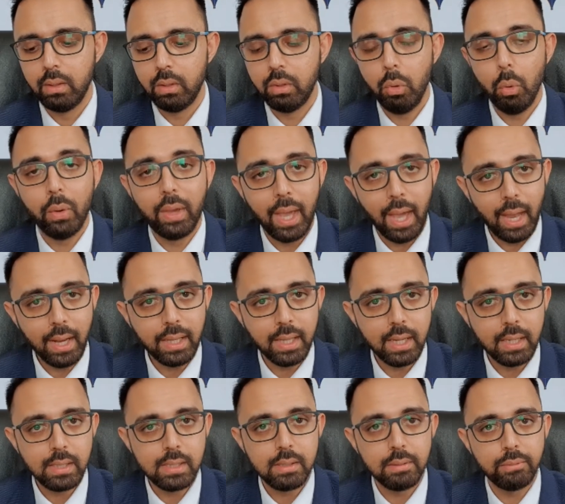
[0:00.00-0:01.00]
You can
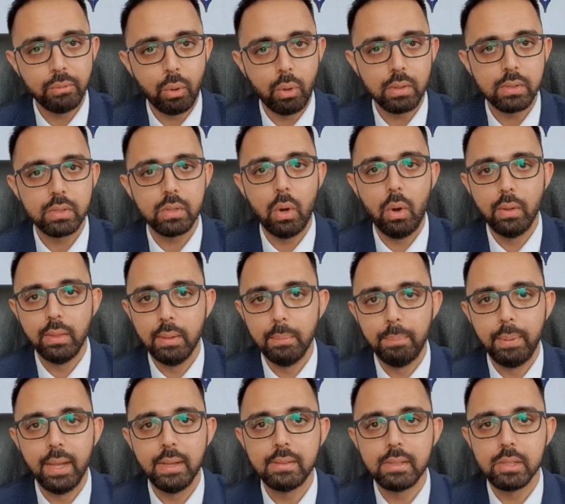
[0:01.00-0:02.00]
get a divorce on the
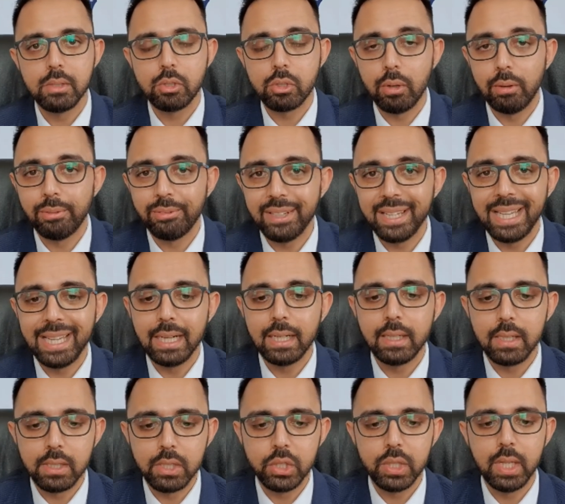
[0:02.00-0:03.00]
basis of
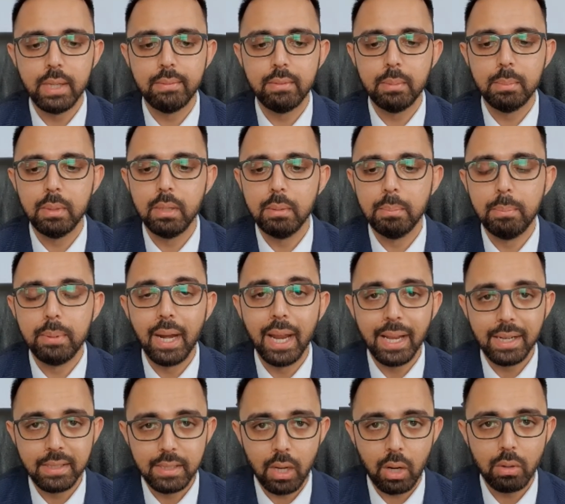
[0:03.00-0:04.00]
irretrievable
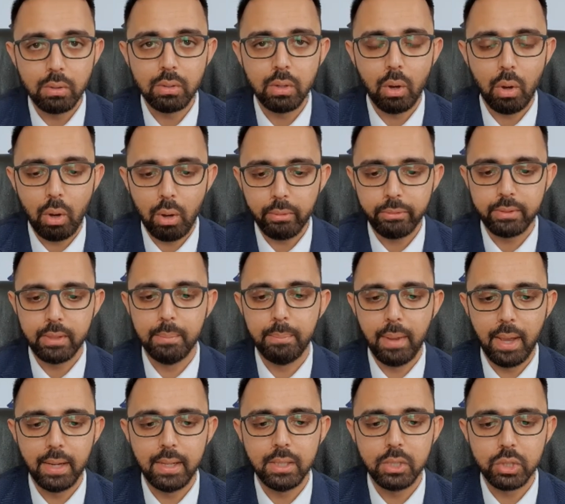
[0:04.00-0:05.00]
breakdown of the
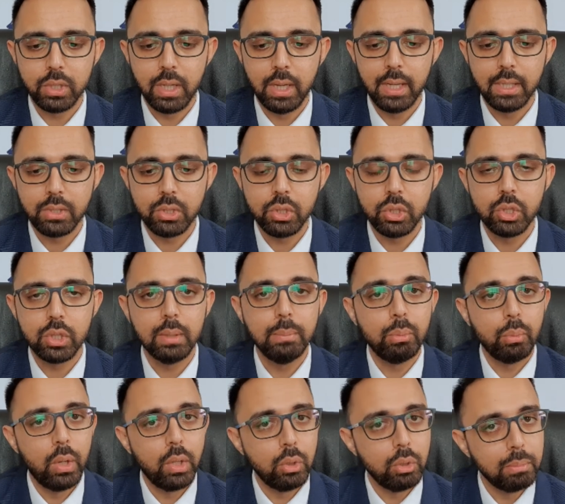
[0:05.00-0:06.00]
marriage relationship,
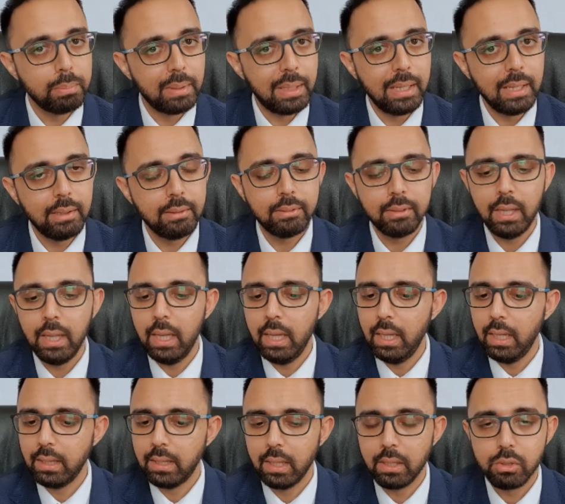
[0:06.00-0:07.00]
where you believe
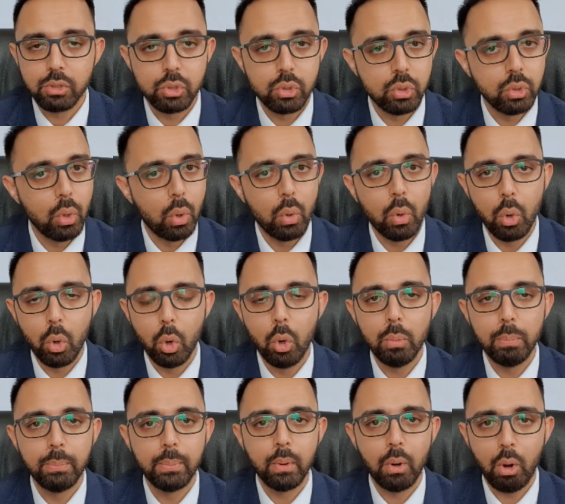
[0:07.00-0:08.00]
there's no
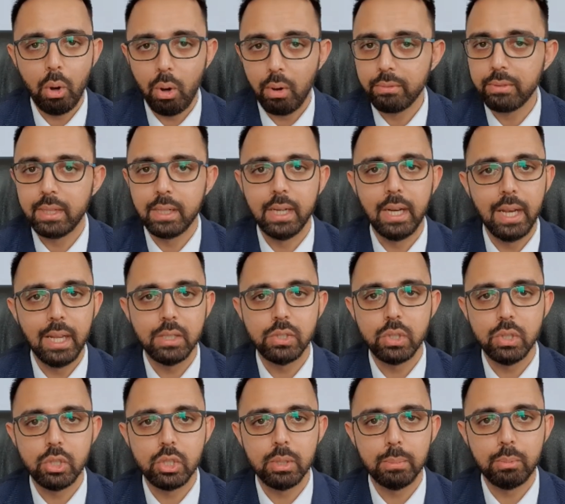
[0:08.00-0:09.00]
hope of the
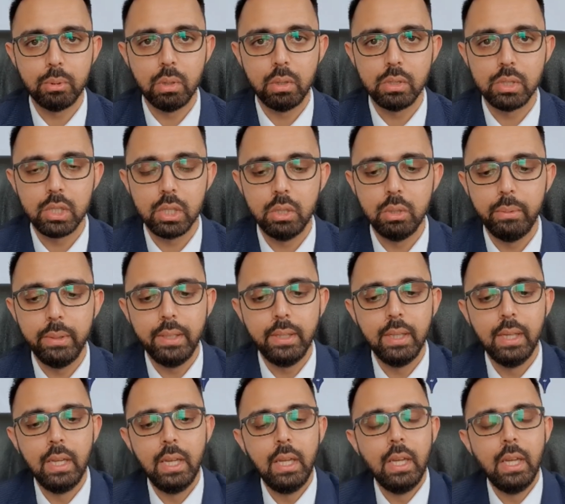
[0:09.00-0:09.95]
relationship continuing.